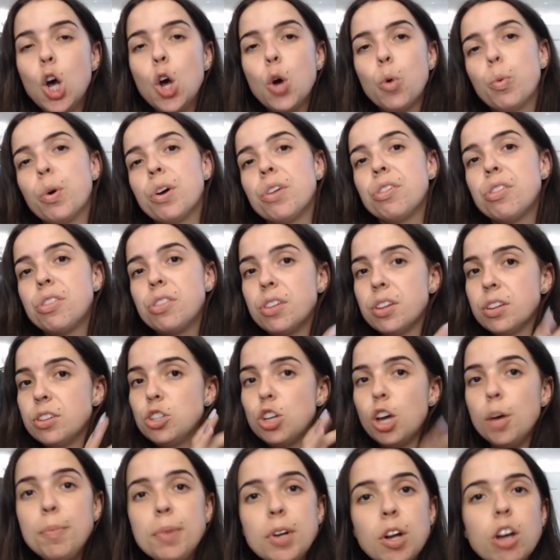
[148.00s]
with the
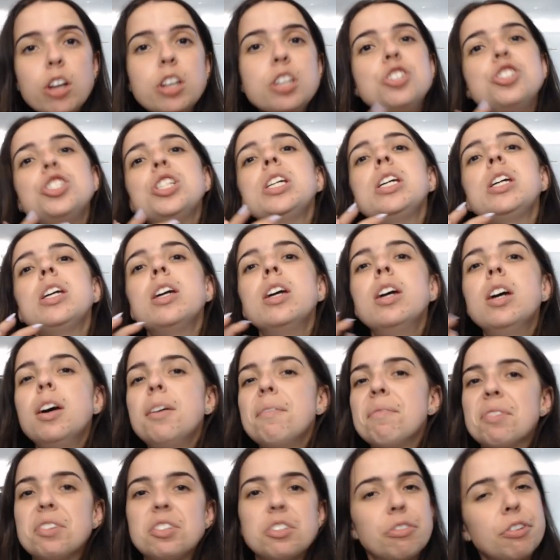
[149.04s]
terminology,
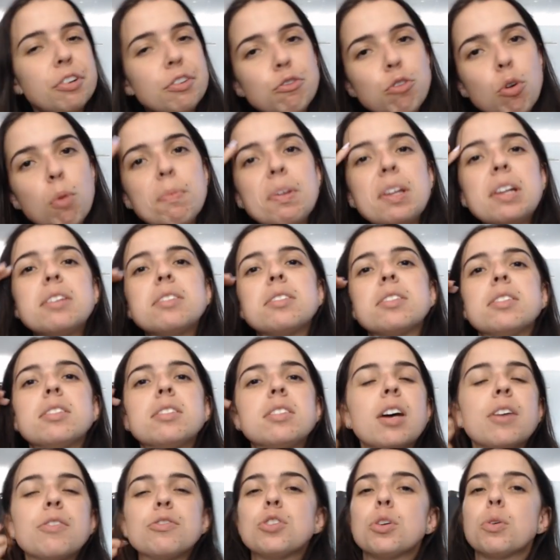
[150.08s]
the different formulas and
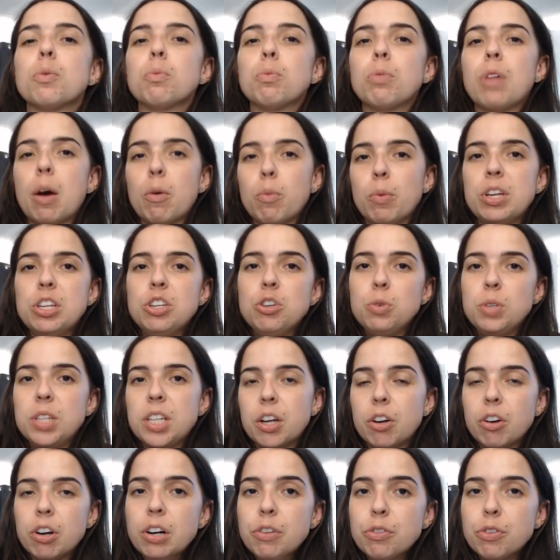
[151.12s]
stuff, so that when you
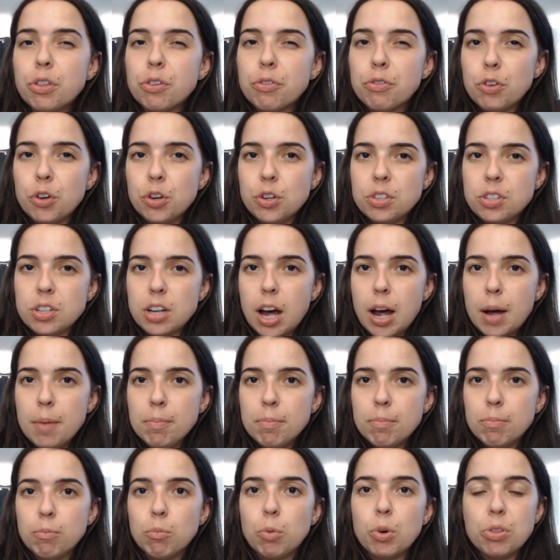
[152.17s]
hear it for the first time
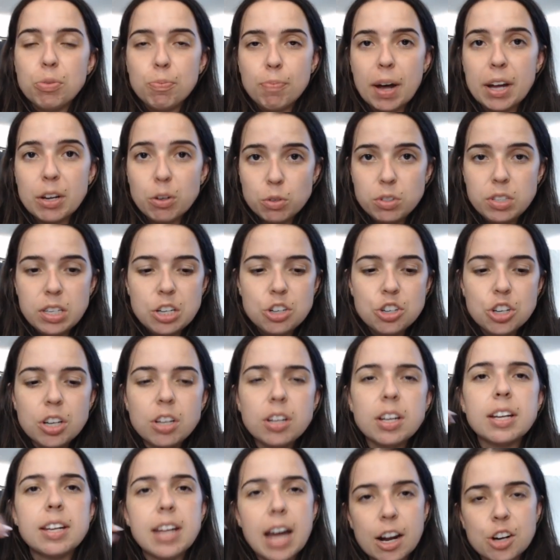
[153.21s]
by your teacher,
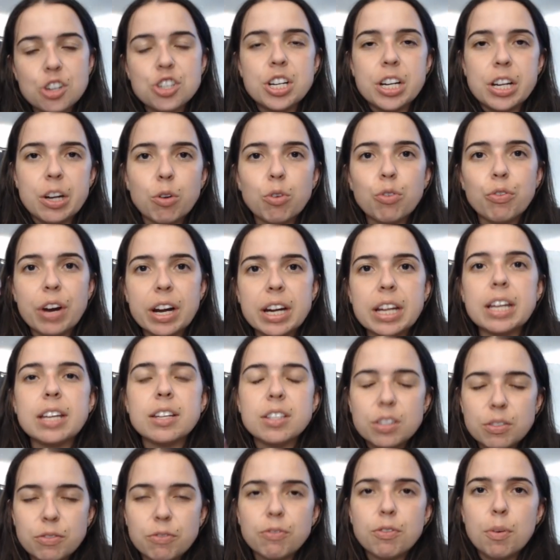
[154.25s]
it actually already
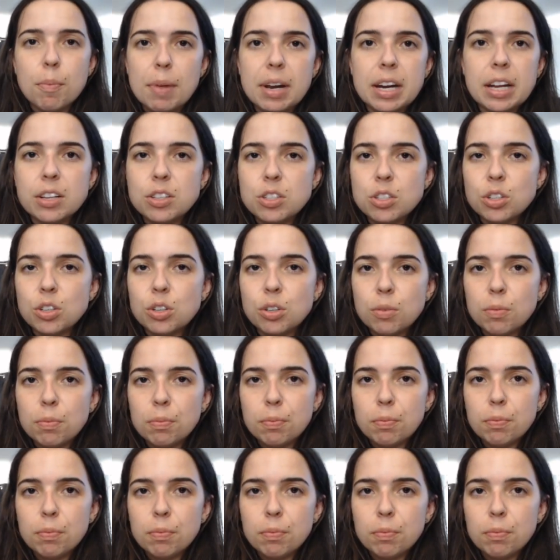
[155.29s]
is familiar to you.